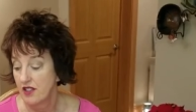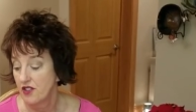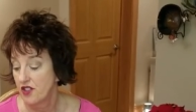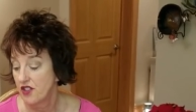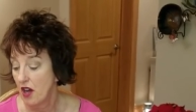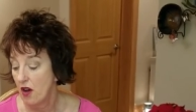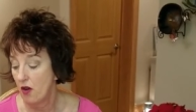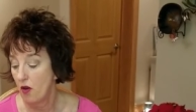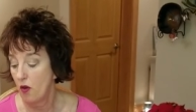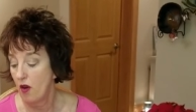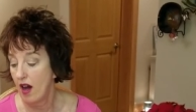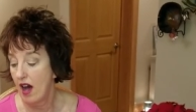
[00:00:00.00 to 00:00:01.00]

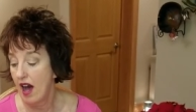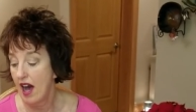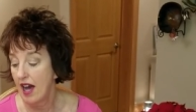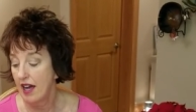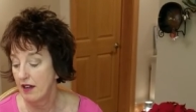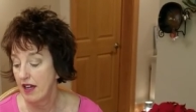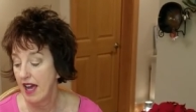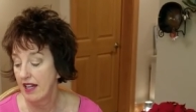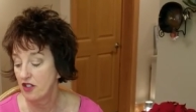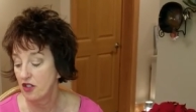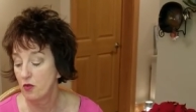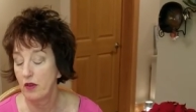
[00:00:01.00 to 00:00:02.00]
So I
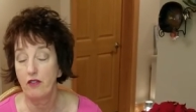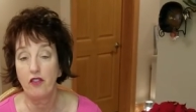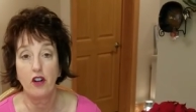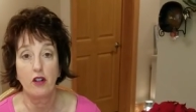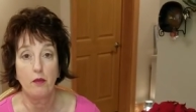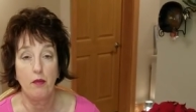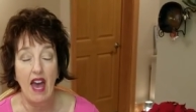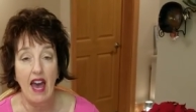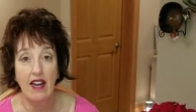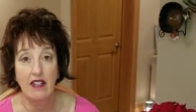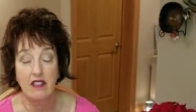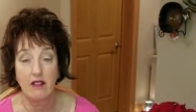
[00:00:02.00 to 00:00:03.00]
had to revert
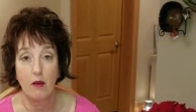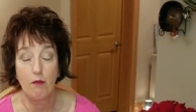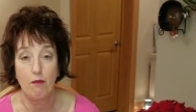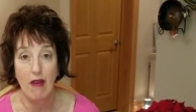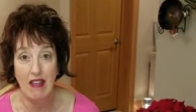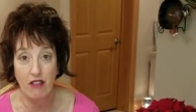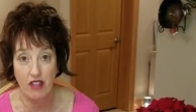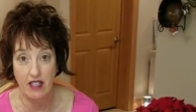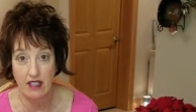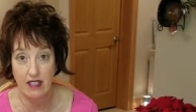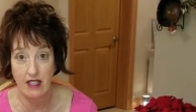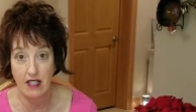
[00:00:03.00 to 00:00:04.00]
back to the
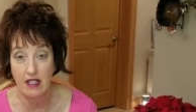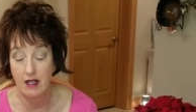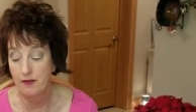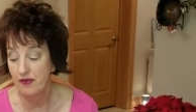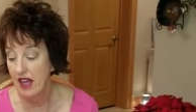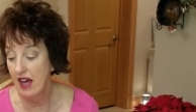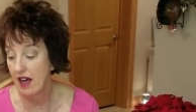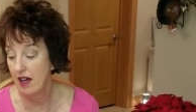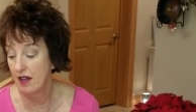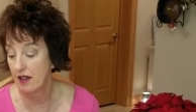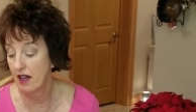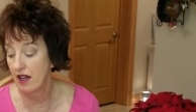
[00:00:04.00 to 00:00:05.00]
method
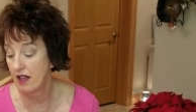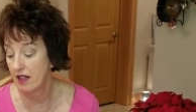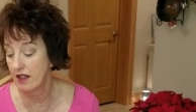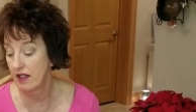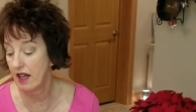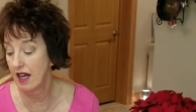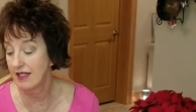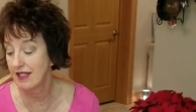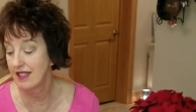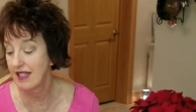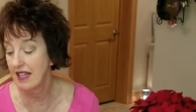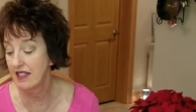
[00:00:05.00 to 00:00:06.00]
uh,
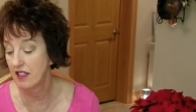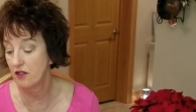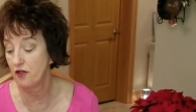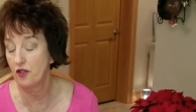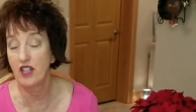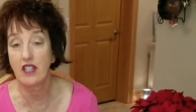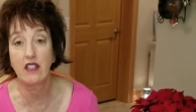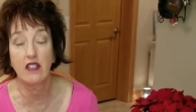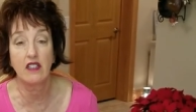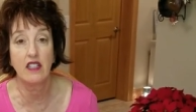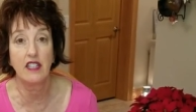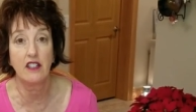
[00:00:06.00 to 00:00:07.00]
unscented, free and
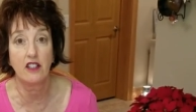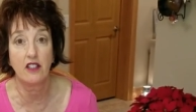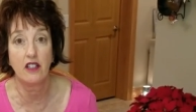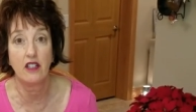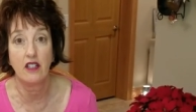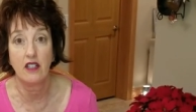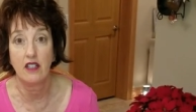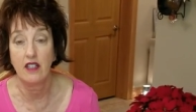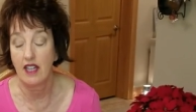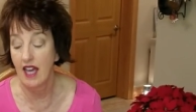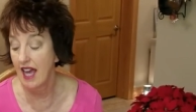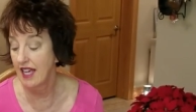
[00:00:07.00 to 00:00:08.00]
clear,
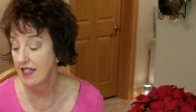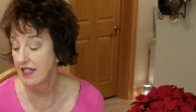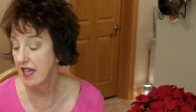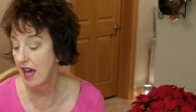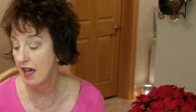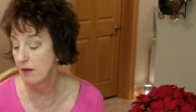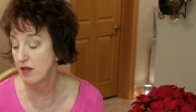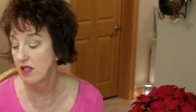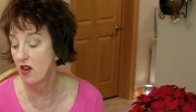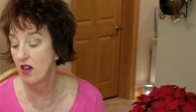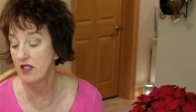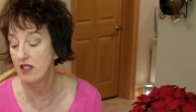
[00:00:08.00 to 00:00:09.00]
eight
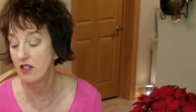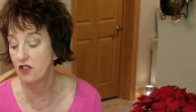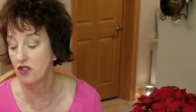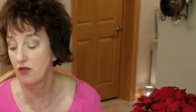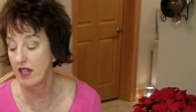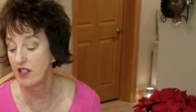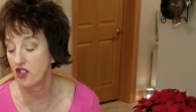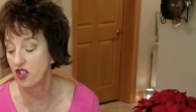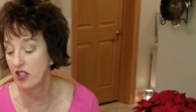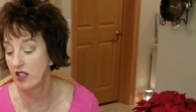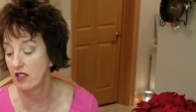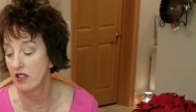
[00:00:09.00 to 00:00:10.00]
times
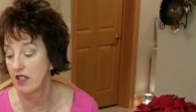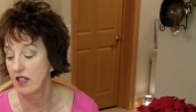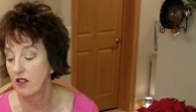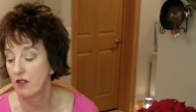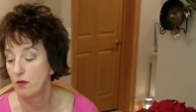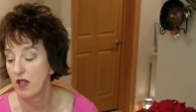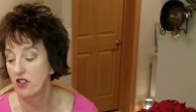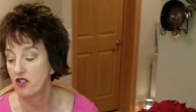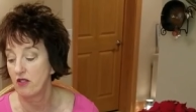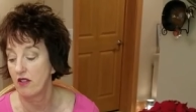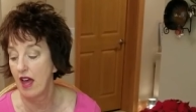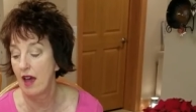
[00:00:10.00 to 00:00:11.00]
concentration. Get a good
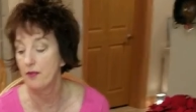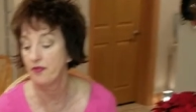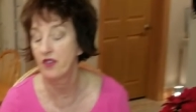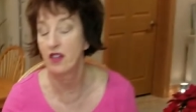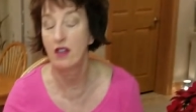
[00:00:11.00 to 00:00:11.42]
picture of that.